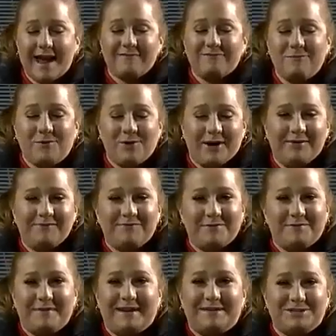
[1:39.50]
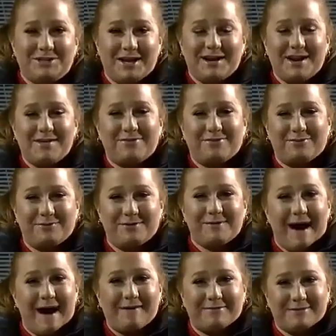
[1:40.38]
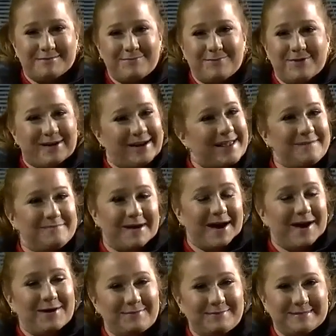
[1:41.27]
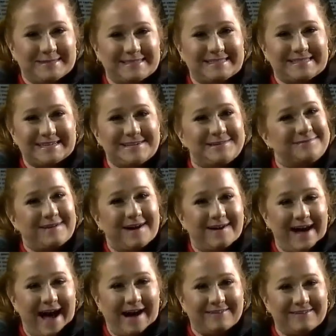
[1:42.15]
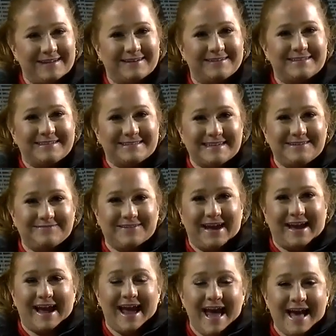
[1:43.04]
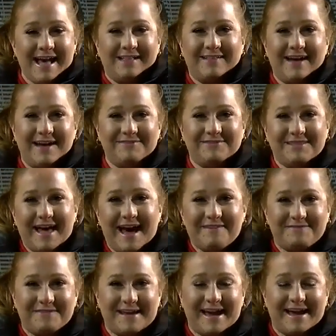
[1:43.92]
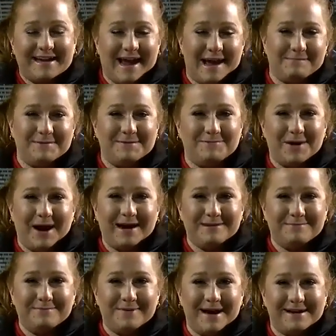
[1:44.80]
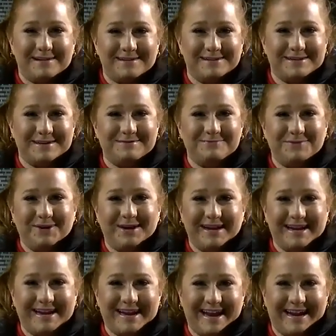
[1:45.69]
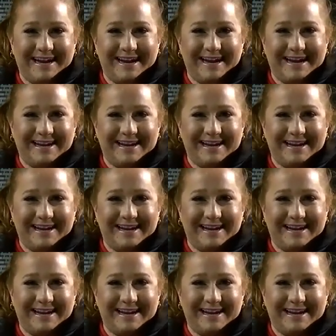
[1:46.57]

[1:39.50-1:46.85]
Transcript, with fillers: to have more information throughout the morning, but hope to see you all out here this evening. Live in Lafayette, Abby Breidenbach. Good morning, Acadiana.